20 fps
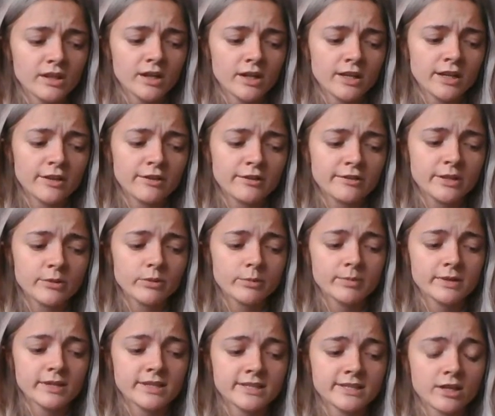Another thing
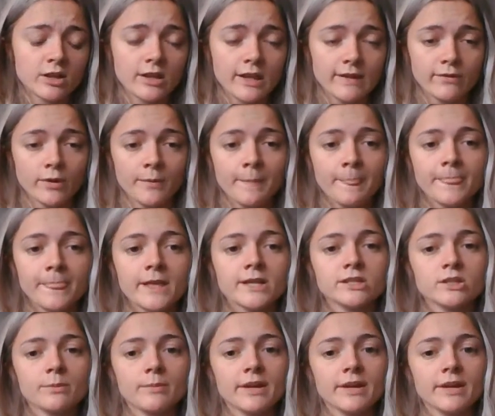would be skill level. So